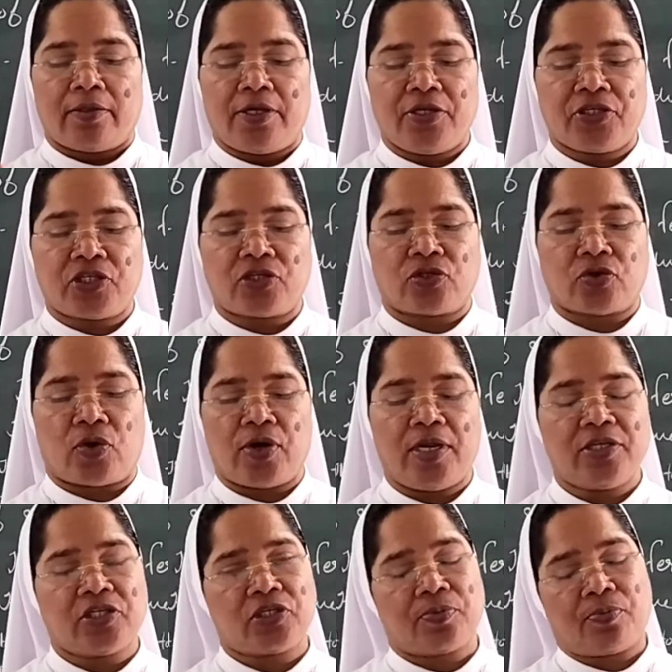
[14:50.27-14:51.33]
This
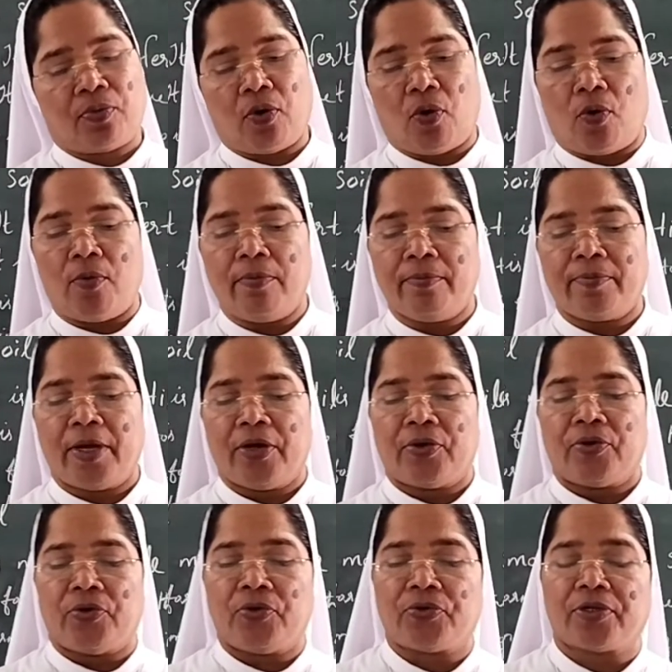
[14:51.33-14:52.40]
soil is
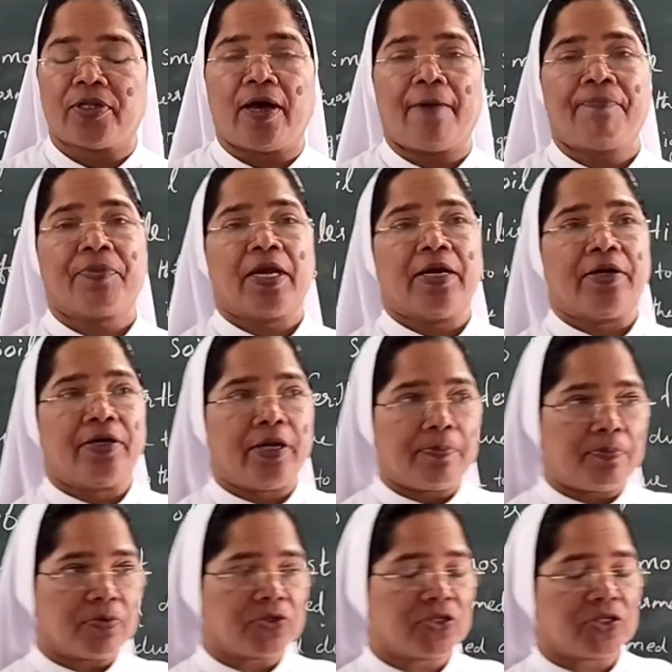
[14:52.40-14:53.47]
formed due to the
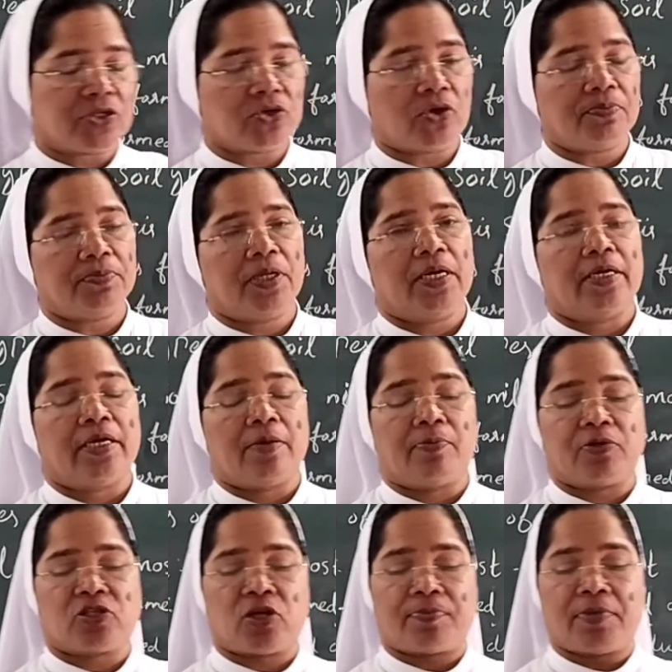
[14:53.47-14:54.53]
deposit of
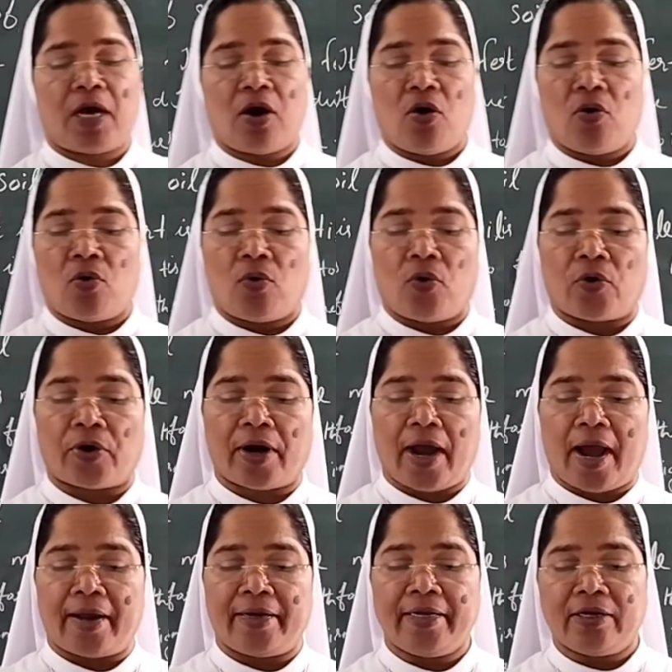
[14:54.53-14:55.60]
the
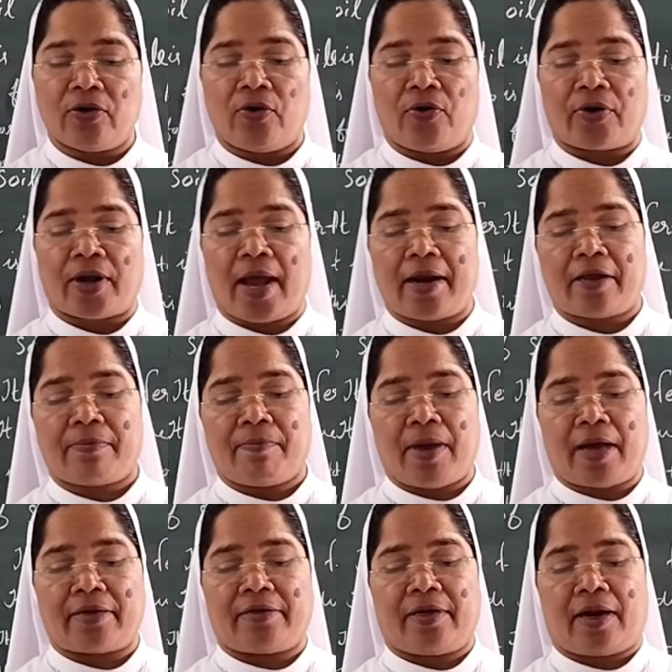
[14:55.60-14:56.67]
organic
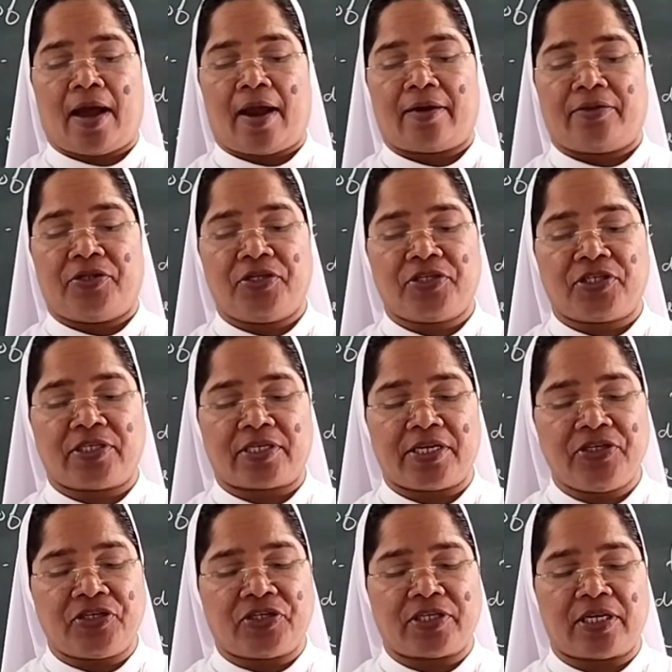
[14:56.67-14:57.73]
matter, and this
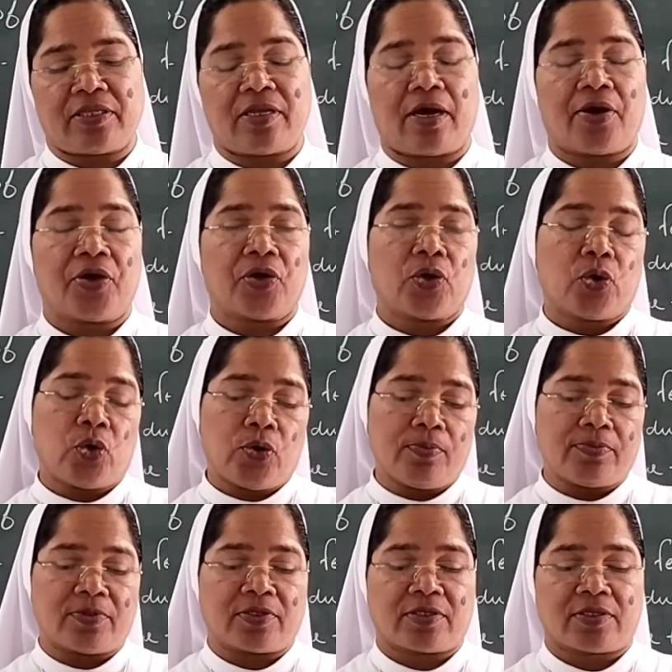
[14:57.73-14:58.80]
rich in the
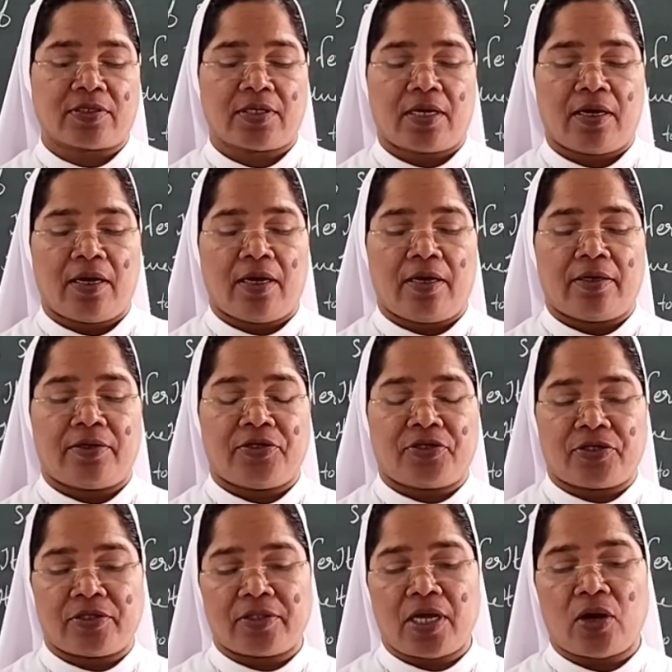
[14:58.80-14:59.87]
humus.
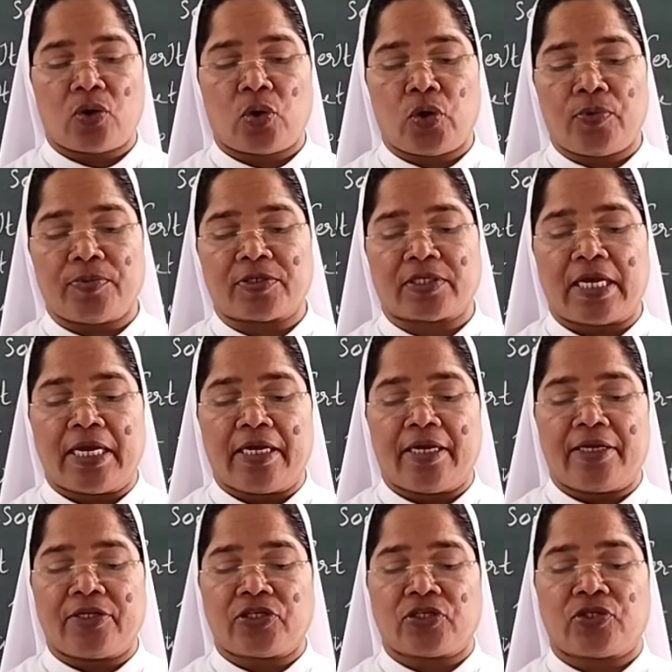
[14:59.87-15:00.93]

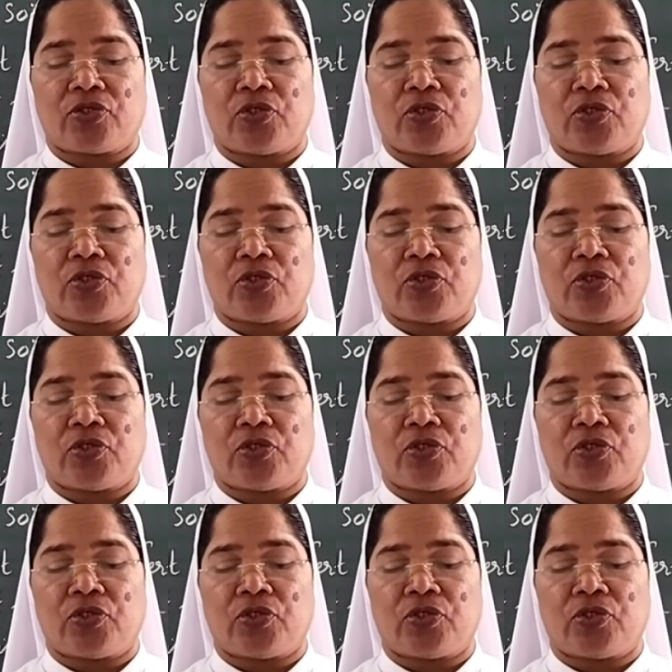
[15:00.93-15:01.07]
It is